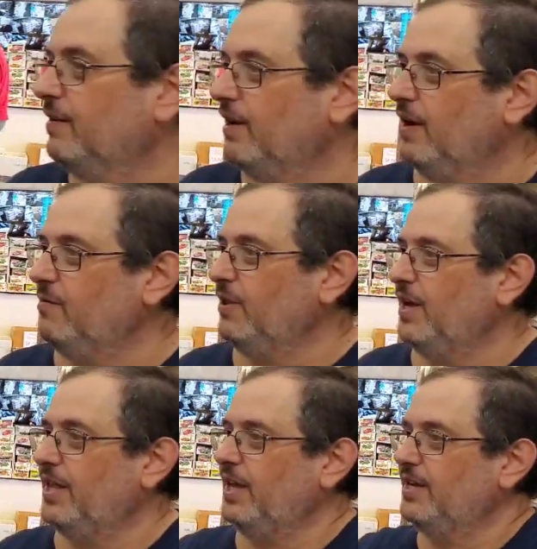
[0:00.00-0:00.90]
Agreed. I
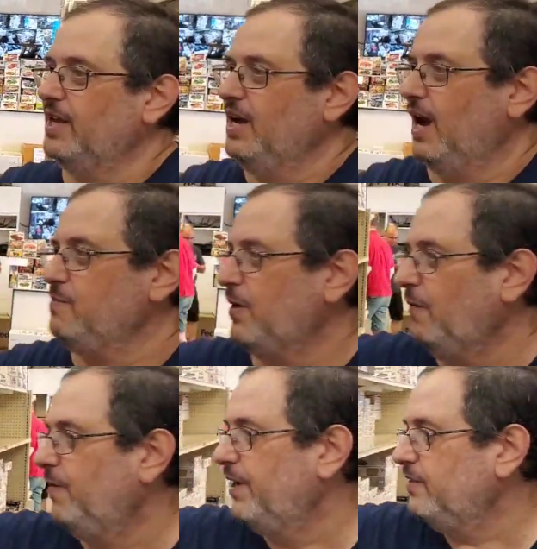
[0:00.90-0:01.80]
really I like. I
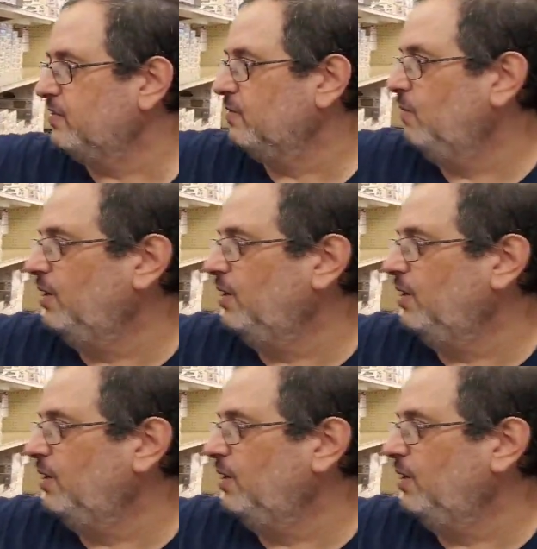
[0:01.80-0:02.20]
built this